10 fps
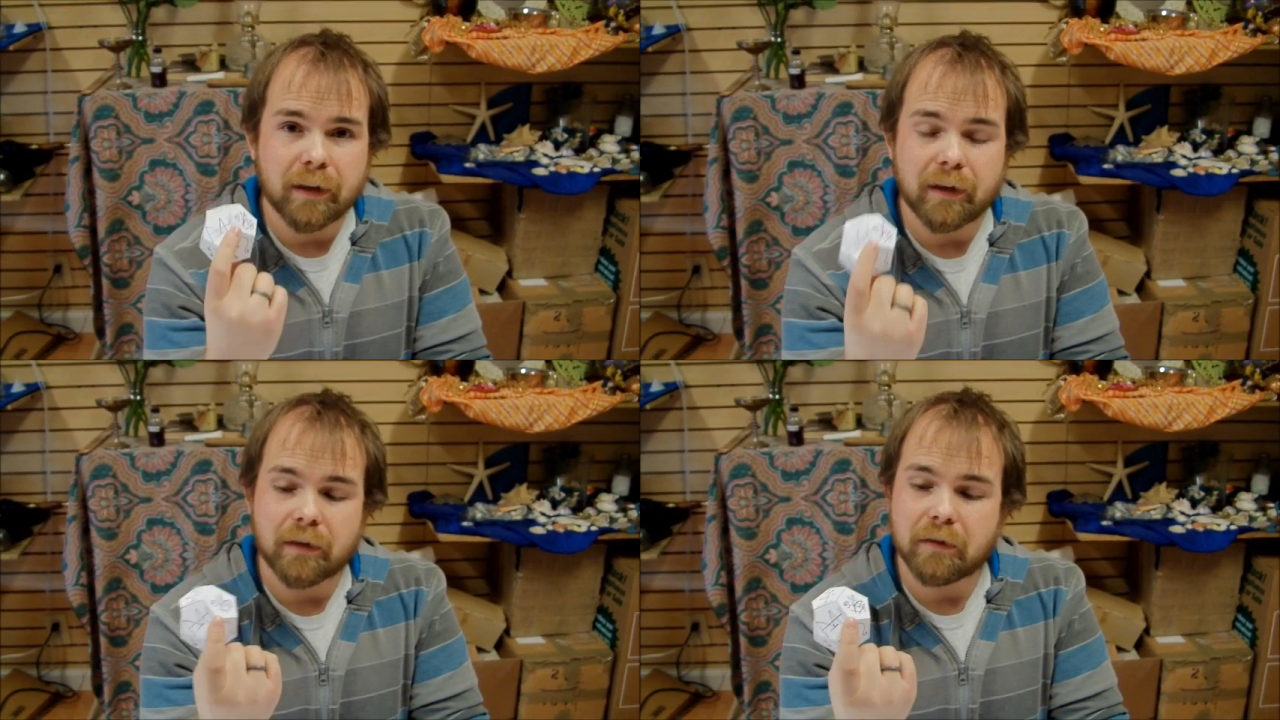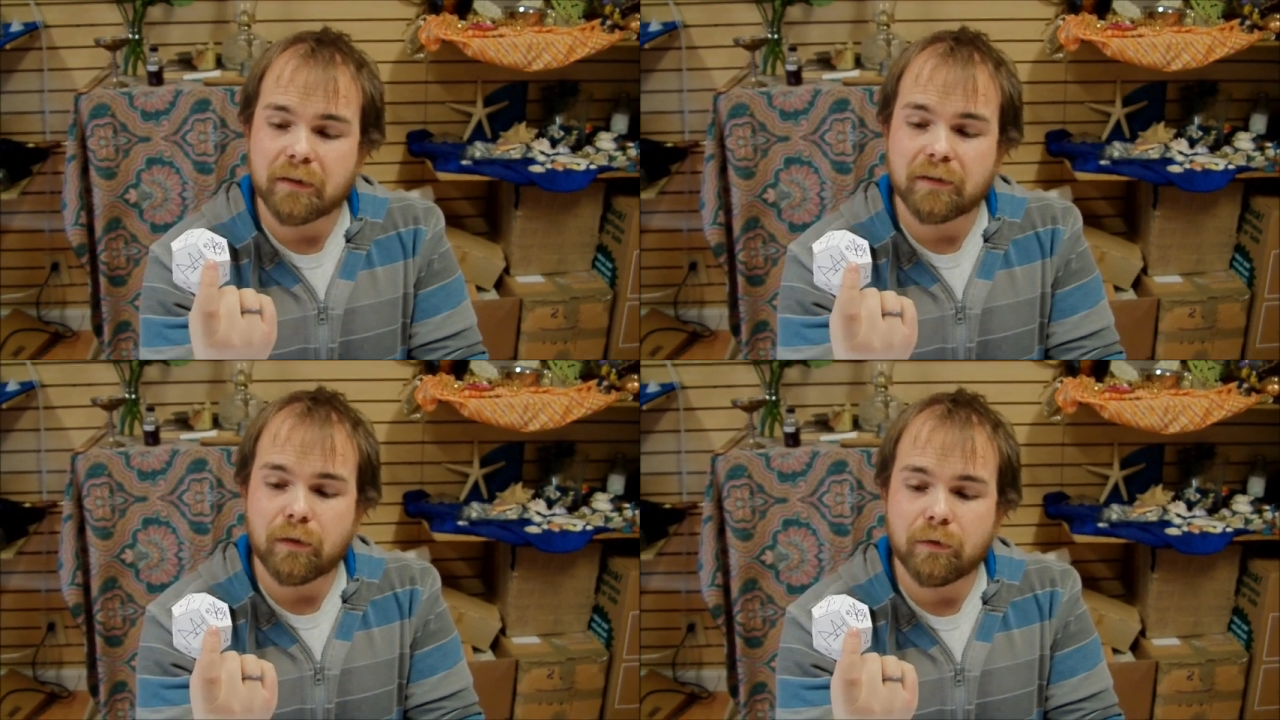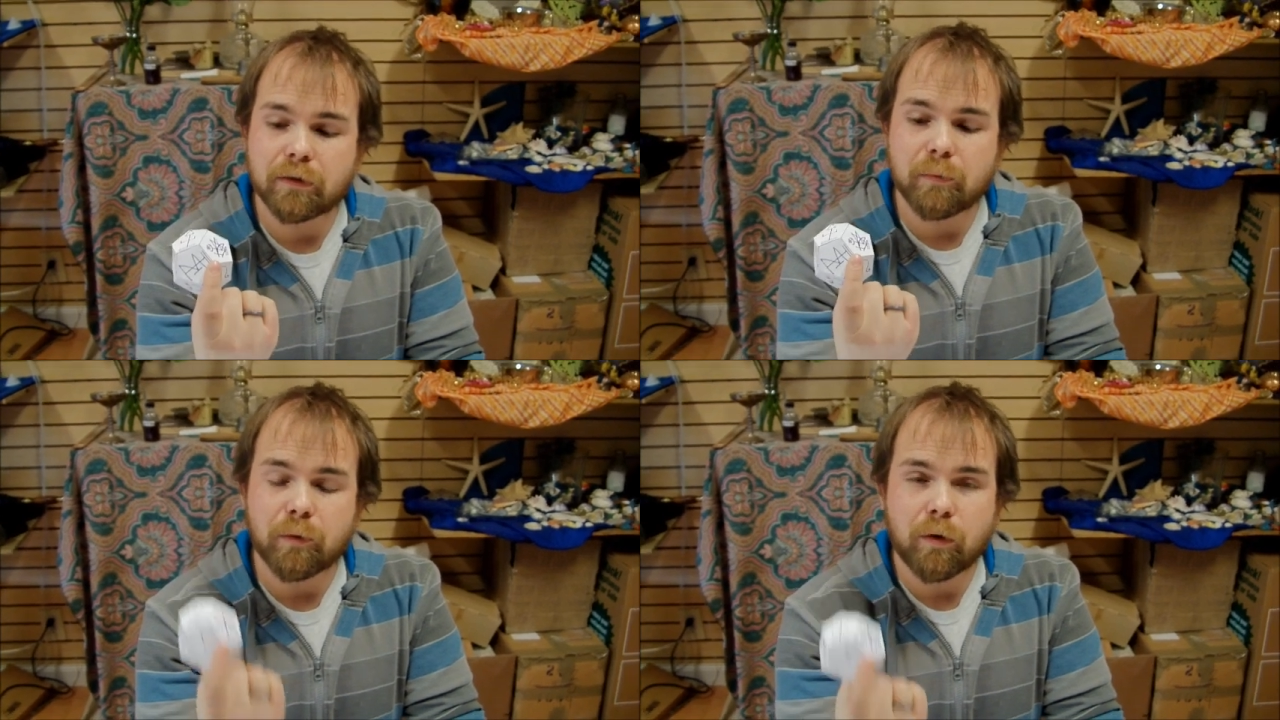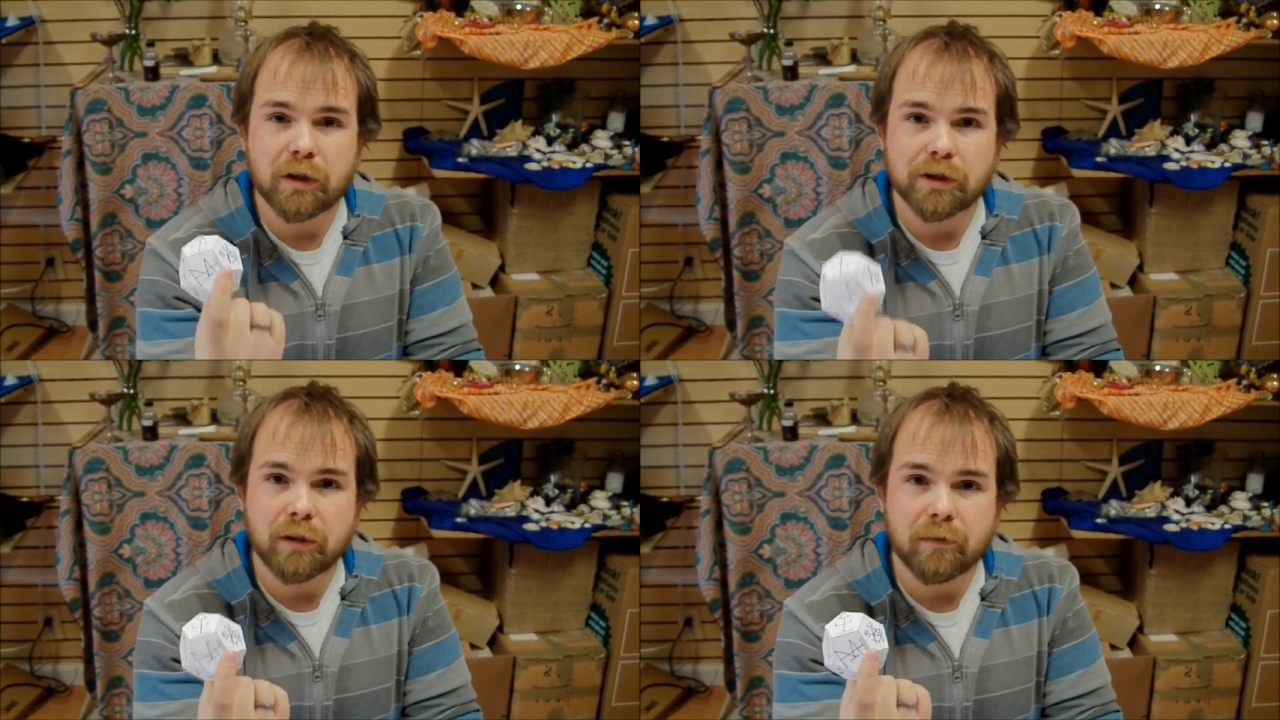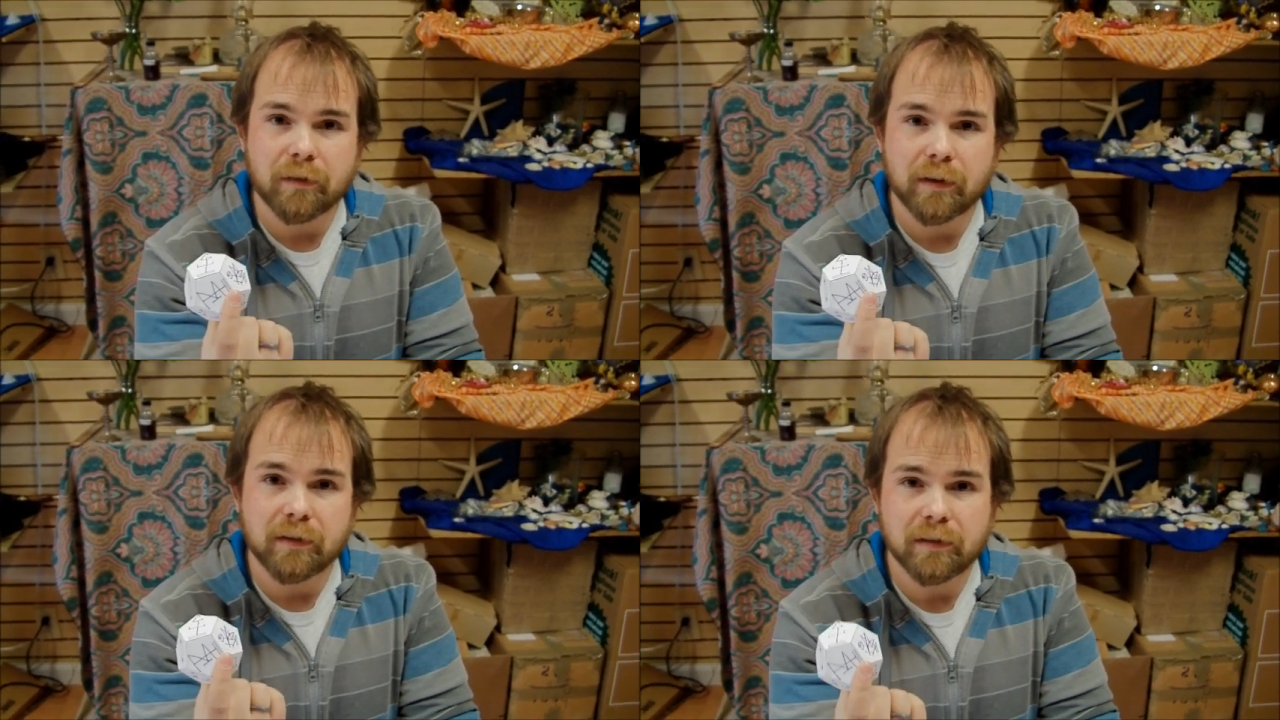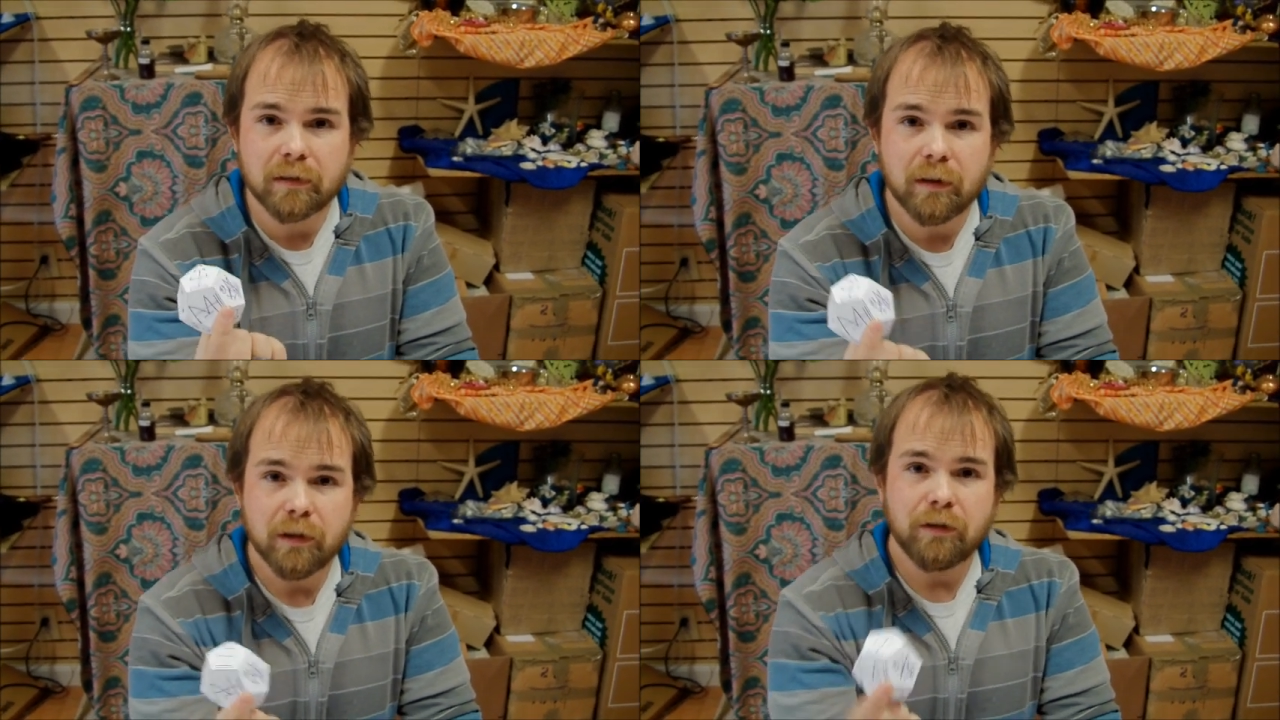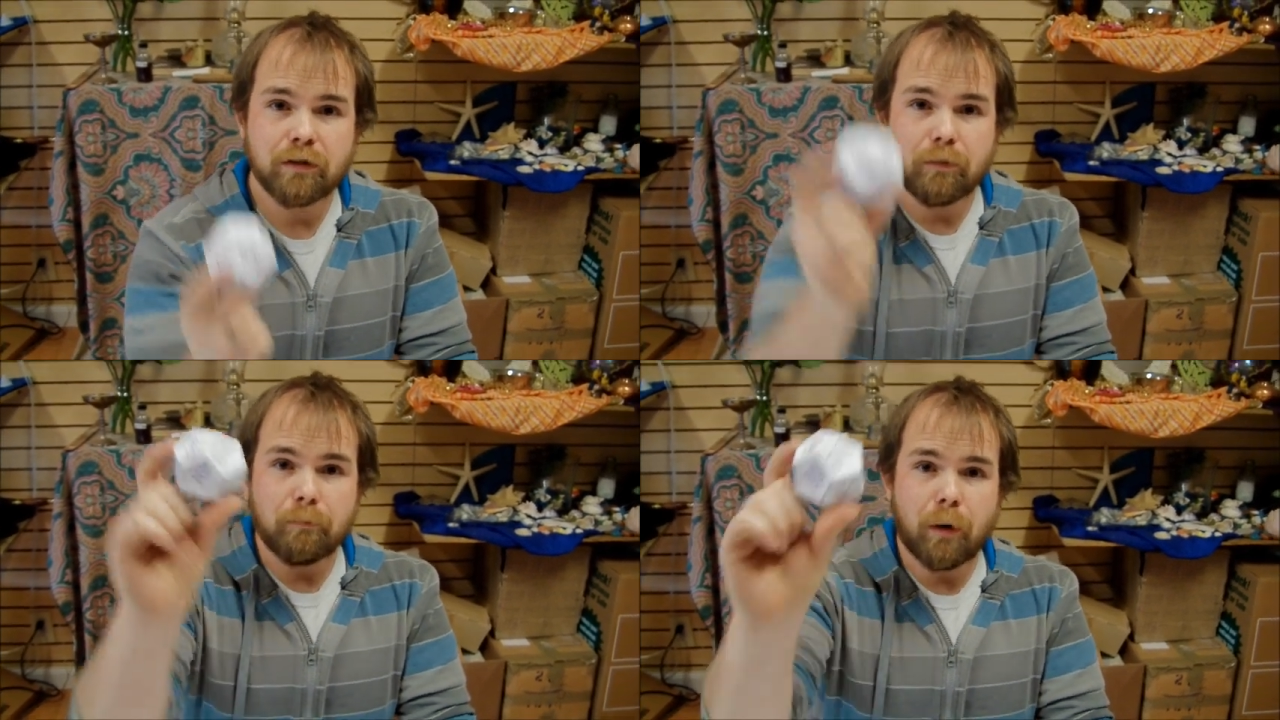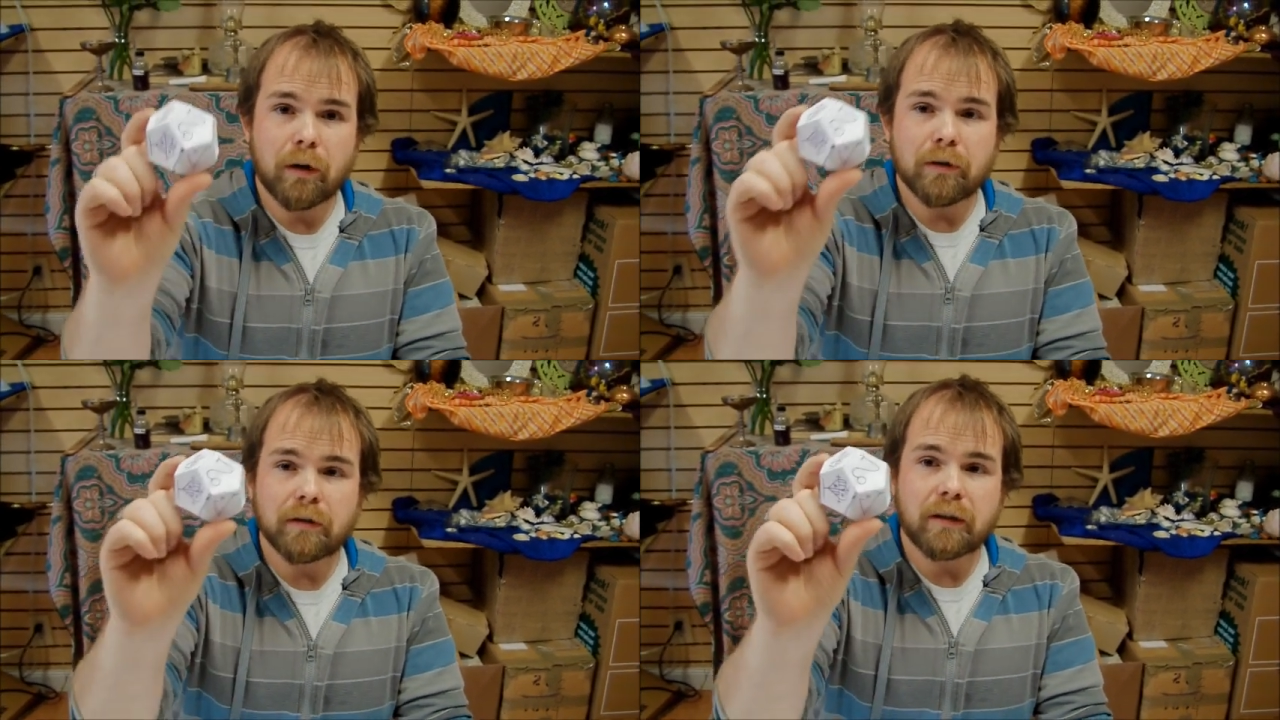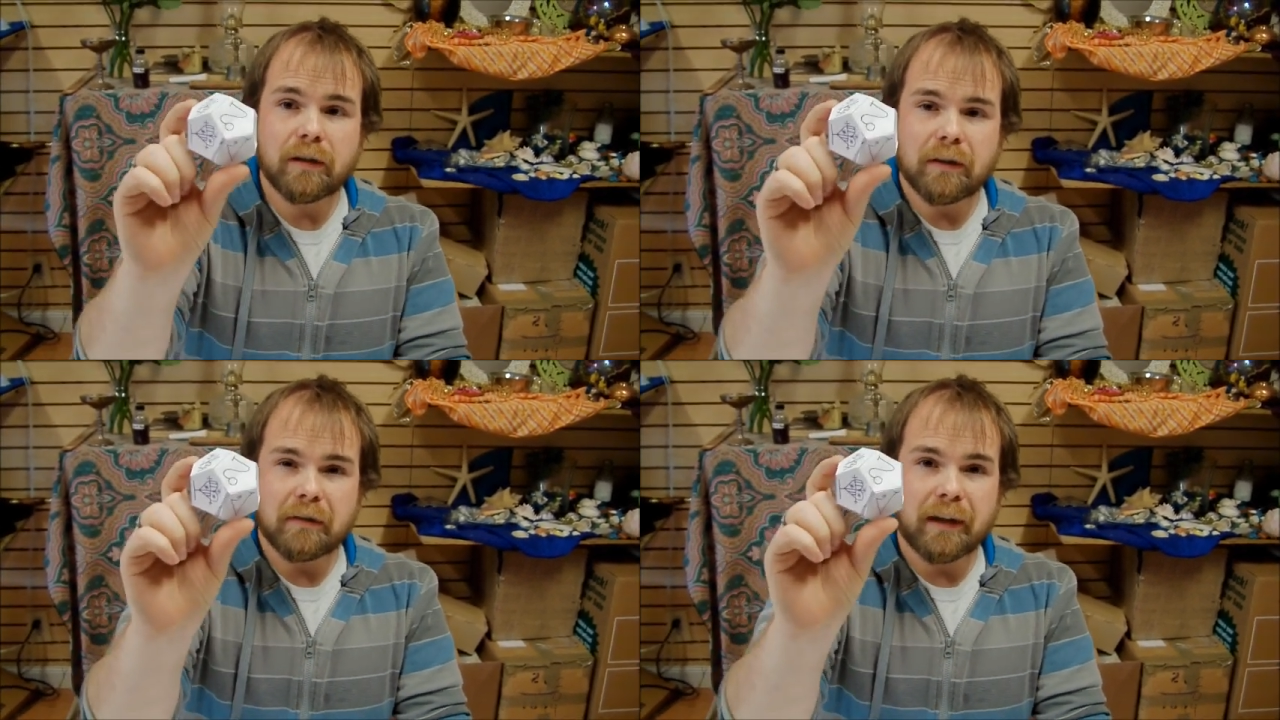that is going to be watching over this. So Marduk